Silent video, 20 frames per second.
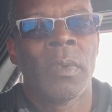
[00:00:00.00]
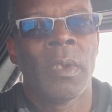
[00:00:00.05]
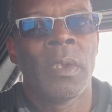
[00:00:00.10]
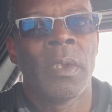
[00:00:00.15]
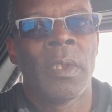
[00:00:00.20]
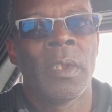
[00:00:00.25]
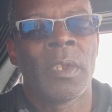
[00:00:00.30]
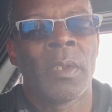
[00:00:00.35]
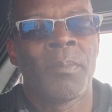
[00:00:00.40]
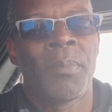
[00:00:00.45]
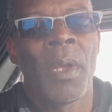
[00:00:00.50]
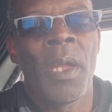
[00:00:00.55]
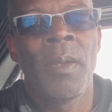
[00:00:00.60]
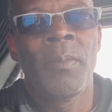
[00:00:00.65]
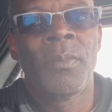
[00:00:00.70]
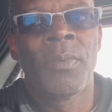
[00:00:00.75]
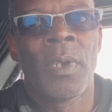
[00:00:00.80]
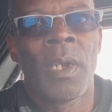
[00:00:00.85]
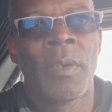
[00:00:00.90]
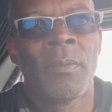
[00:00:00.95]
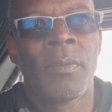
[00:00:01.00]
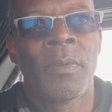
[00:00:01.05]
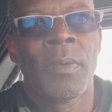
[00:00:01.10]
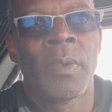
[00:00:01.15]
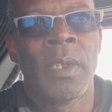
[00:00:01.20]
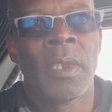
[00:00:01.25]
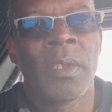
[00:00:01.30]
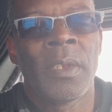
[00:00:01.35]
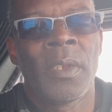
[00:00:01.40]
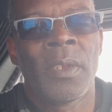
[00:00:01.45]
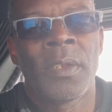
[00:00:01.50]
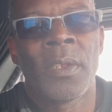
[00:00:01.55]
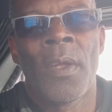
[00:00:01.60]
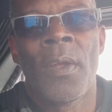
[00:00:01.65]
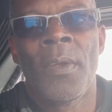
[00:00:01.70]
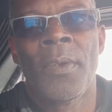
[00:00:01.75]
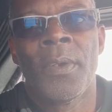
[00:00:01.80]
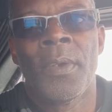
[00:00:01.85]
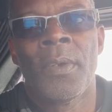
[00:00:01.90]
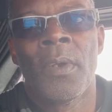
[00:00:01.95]
as a prime driver, it's
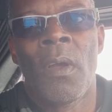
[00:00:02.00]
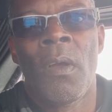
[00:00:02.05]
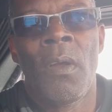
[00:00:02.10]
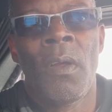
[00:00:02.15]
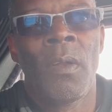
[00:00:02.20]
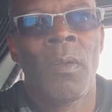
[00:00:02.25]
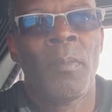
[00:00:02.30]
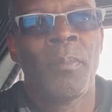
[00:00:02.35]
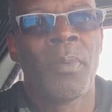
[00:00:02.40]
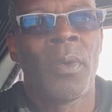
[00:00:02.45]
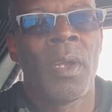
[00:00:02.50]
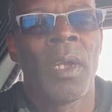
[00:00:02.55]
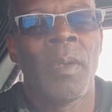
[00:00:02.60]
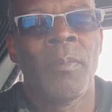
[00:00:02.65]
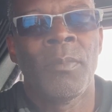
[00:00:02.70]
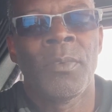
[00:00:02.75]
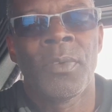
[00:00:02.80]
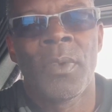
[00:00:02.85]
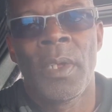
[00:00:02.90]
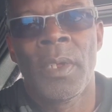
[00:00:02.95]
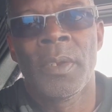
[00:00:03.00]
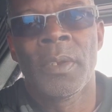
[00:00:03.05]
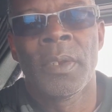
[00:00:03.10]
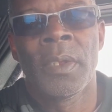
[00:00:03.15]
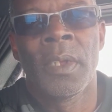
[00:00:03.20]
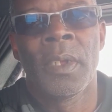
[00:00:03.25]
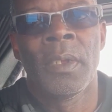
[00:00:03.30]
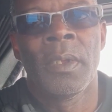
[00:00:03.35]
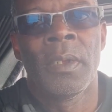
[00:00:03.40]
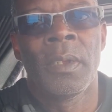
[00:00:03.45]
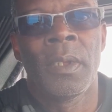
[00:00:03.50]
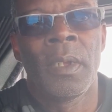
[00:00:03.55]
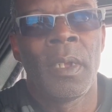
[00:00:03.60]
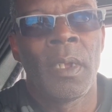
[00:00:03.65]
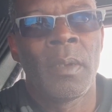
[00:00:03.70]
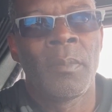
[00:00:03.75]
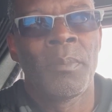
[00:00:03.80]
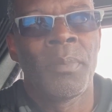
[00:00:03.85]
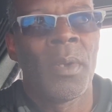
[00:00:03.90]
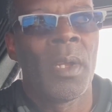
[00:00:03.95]
installed on all prime trucks
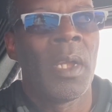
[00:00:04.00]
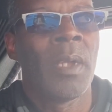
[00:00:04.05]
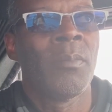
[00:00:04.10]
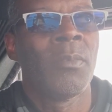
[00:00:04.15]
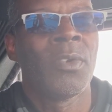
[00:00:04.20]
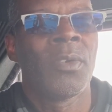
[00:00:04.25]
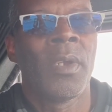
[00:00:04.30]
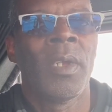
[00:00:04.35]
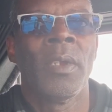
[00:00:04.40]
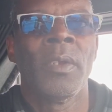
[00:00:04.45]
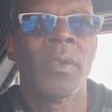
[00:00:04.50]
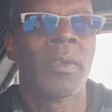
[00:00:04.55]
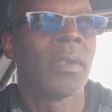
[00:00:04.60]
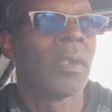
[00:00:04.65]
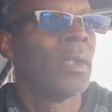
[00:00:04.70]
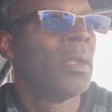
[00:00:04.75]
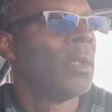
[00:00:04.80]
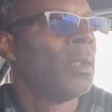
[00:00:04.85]
and prime trailers.